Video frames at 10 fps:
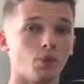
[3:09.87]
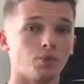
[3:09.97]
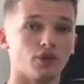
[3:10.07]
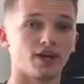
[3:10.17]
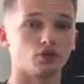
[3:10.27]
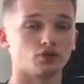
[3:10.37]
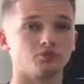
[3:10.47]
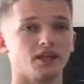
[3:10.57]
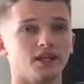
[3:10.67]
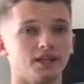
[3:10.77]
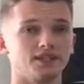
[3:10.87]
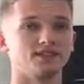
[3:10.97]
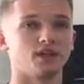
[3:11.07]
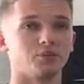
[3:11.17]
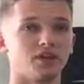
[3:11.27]
but that doesn't really
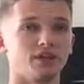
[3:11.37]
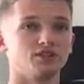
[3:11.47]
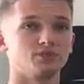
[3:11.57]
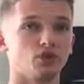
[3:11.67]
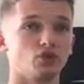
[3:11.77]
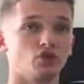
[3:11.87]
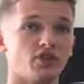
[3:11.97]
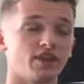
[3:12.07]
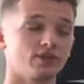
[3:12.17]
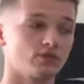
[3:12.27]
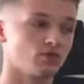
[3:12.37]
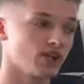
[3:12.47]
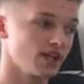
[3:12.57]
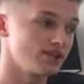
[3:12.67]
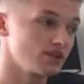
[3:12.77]
link to the placement. The thing that
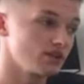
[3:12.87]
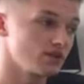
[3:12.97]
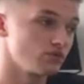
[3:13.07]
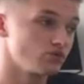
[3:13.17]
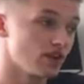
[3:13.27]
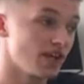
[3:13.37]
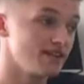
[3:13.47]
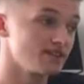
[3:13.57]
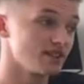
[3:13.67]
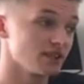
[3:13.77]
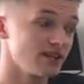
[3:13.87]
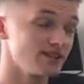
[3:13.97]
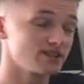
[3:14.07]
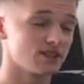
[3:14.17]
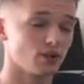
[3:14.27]
relates and
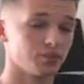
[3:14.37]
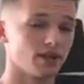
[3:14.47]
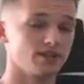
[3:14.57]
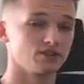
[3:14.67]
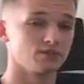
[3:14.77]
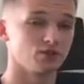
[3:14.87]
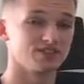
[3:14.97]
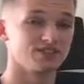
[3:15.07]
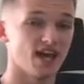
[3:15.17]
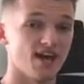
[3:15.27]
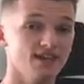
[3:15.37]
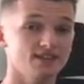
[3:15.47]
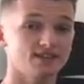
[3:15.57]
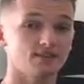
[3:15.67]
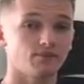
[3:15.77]
links to the placement
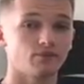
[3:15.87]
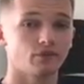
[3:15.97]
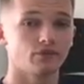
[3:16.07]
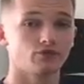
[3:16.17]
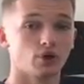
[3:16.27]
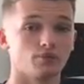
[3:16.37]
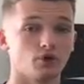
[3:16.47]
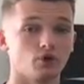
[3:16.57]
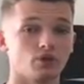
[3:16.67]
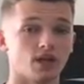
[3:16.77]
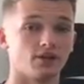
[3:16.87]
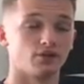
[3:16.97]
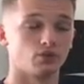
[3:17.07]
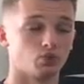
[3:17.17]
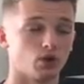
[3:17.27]
set from UCLan
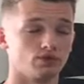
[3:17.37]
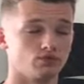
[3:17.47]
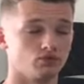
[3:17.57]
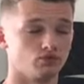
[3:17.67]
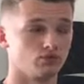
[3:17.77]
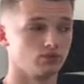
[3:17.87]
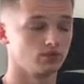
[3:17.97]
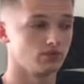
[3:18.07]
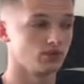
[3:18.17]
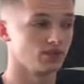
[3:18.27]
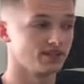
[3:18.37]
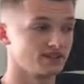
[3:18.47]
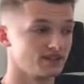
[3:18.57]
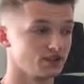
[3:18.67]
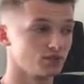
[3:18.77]
and what
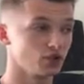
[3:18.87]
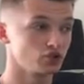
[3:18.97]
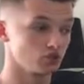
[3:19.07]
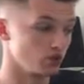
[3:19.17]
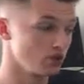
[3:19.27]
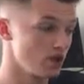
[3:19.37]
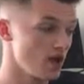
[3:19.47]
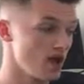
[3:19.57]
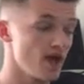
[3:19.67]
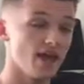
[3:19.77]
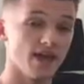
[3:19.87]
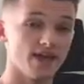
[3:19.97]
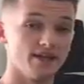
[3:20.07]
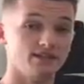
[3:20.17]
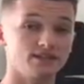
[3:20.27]
links to this module
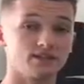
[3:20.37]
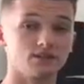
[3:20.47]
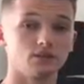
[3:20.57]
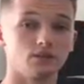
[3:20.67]
is